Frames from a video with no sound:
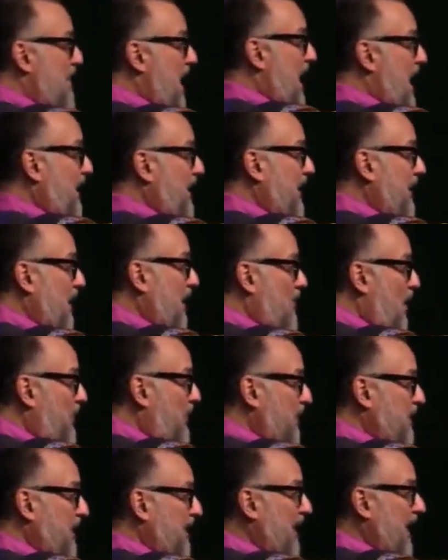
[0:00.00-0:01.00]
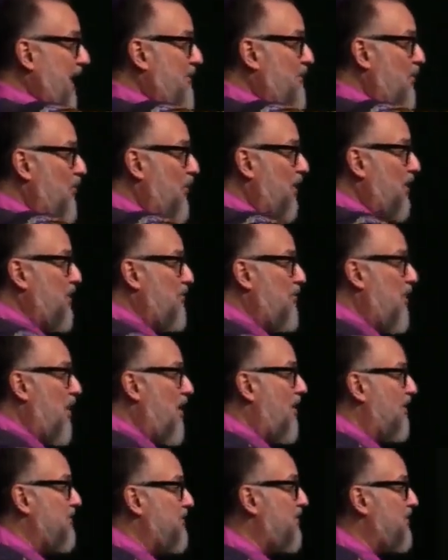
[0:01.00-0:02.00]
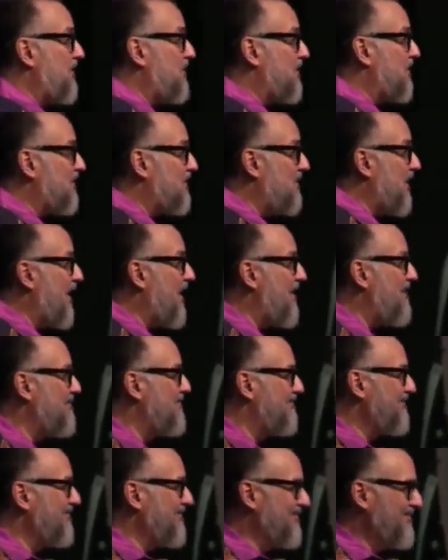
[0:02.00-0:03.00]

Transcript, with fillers: the back, and I'm going to put the camera where you are in Jesus' name.